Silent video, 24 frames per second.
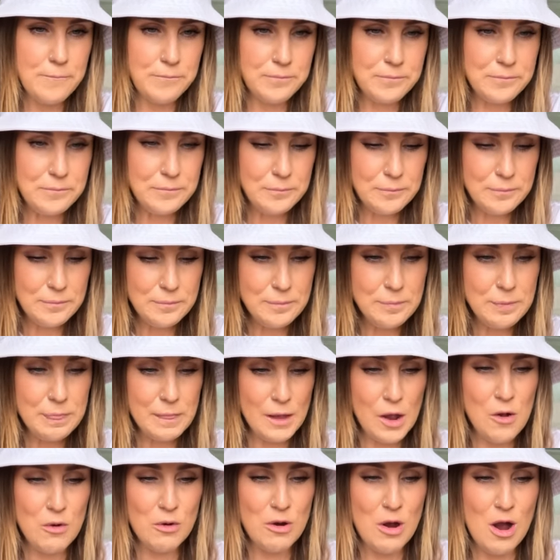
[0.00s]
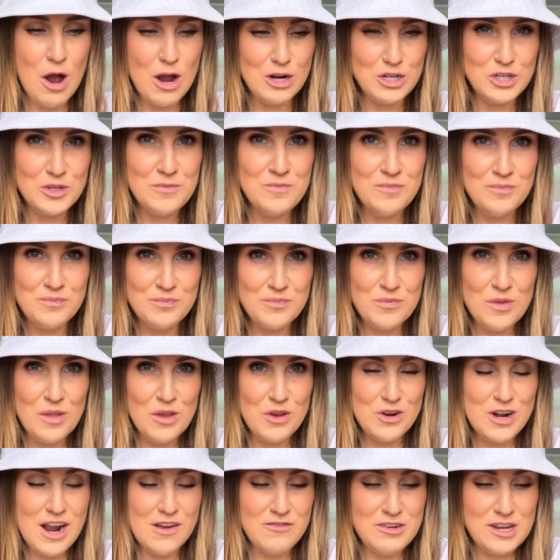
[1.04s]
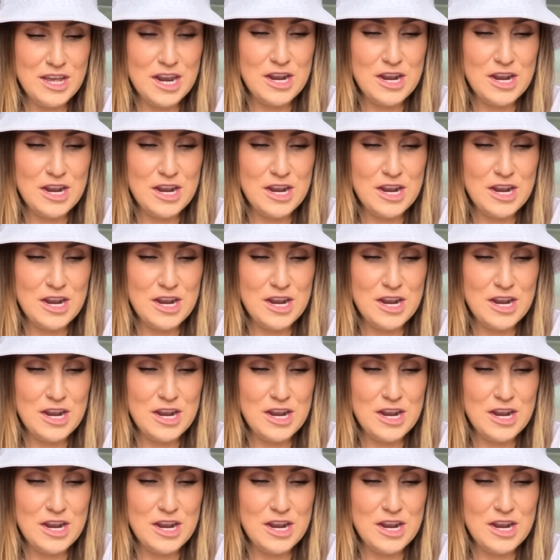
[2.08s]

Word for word: A baked oh samosa, yeah. I have